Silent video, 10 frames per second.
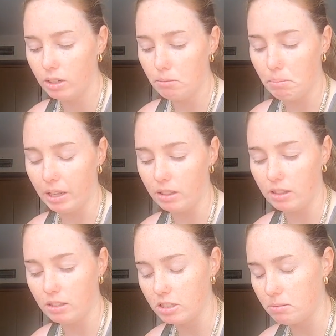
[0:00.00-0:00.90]
but
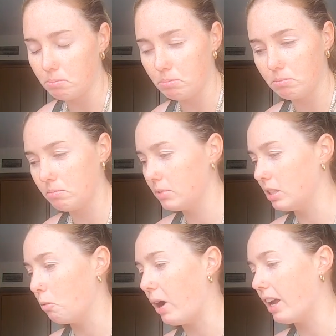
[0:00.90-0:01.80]
just
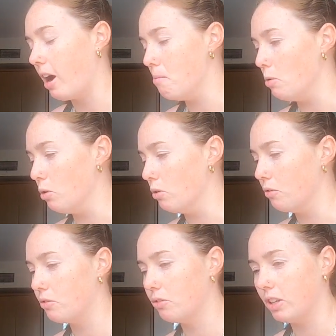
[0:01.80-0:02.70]
the way I
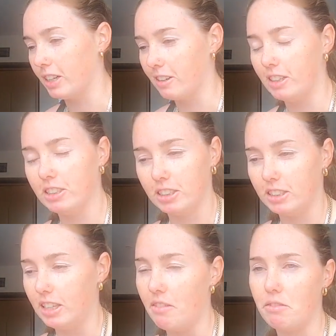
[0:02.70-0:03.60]
move, like, I just
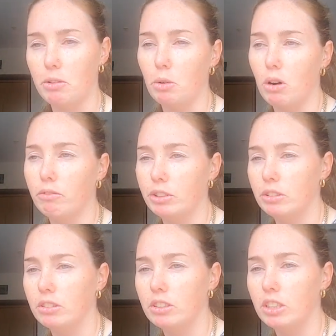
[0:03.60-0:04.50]
never feel
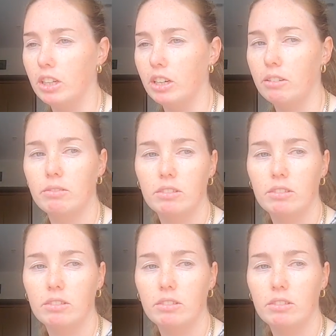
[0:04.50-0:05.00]
confident. You know,